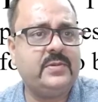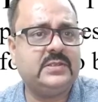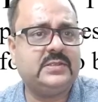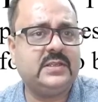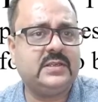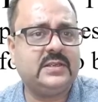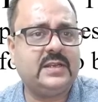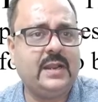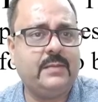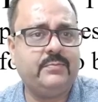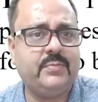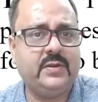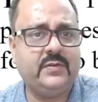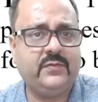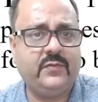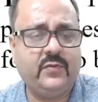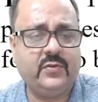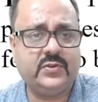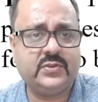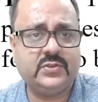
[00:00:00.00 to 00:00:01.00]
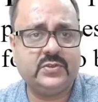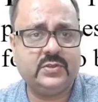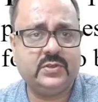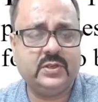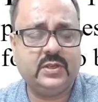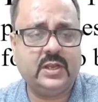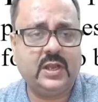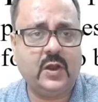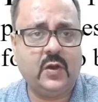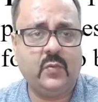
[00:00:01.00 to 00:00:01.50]
are clamping force,
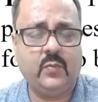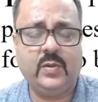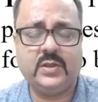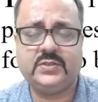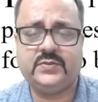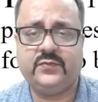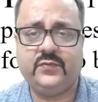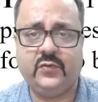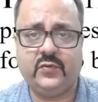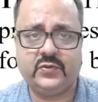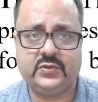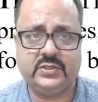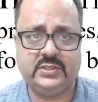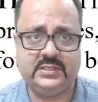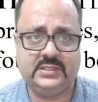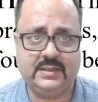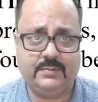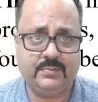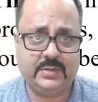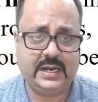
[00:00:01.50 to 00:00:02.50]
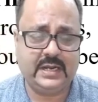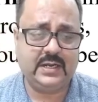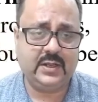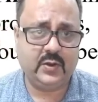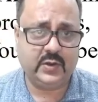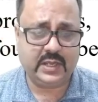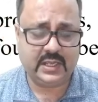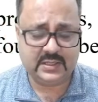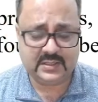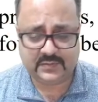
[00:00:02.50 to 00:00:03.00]
how much force is applied.
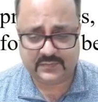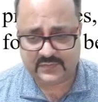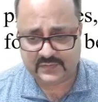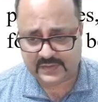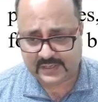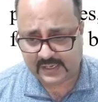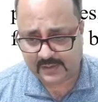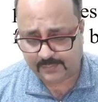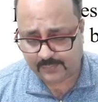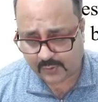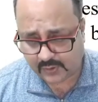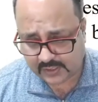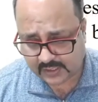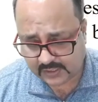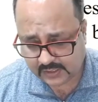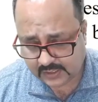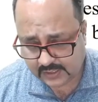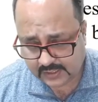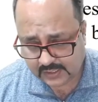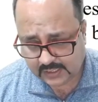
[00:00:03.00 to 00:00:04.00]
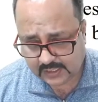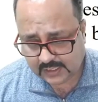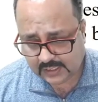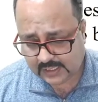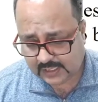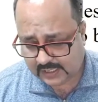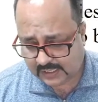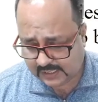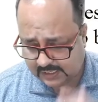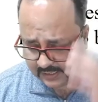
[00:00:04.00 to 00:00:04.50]
Okay, this is very important.
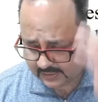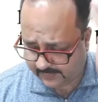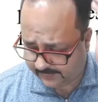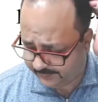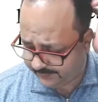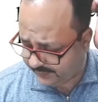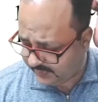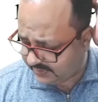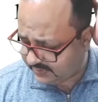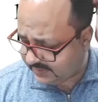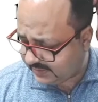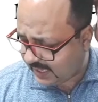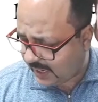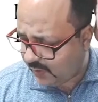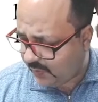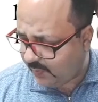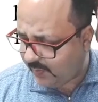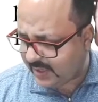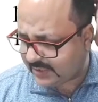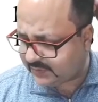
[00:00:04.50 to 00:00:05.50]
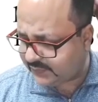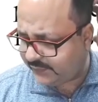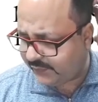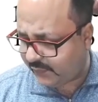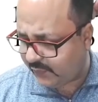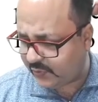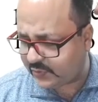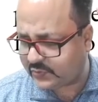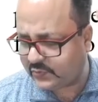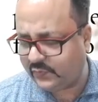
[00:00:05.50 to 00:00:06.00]
Is that how much
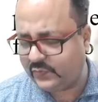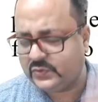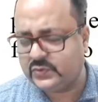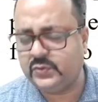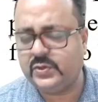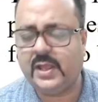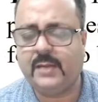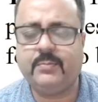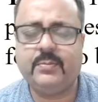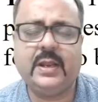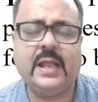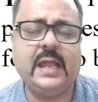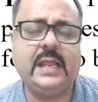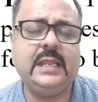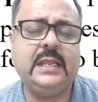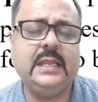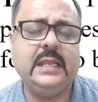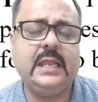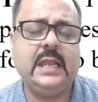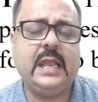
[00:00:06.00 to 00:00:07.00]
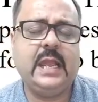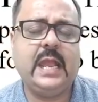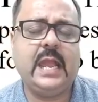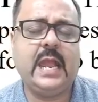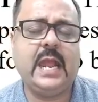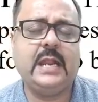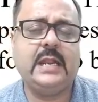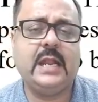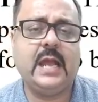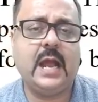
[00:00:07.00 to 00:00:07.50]
force we should apply,
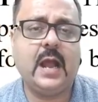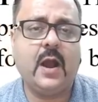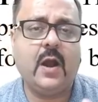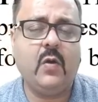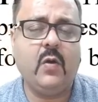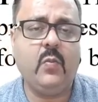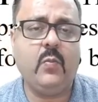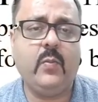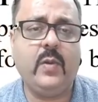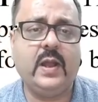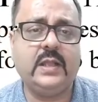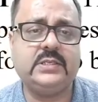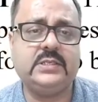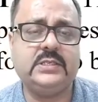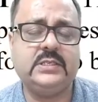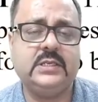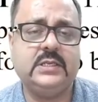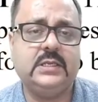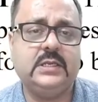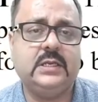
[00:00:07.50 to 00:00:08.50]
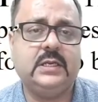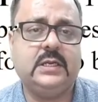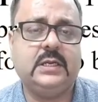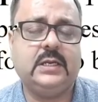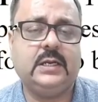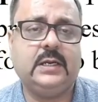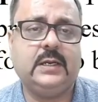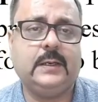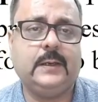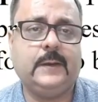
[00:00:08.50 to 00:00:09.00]
and how much
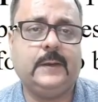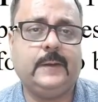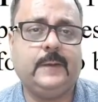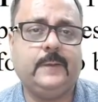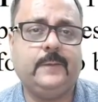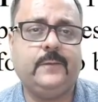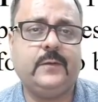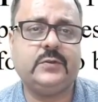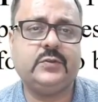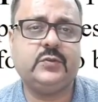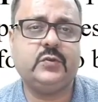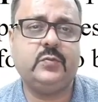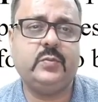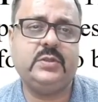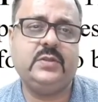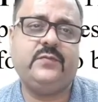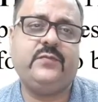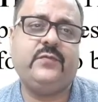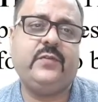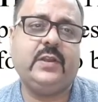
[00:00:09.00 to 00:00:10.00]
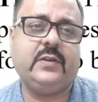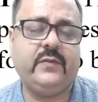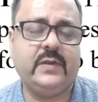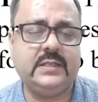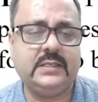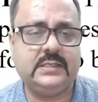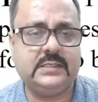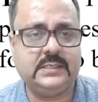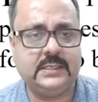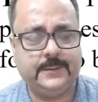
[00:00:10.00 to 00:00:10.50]
what should be the
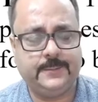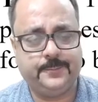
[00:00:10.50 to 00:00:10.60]
frequency.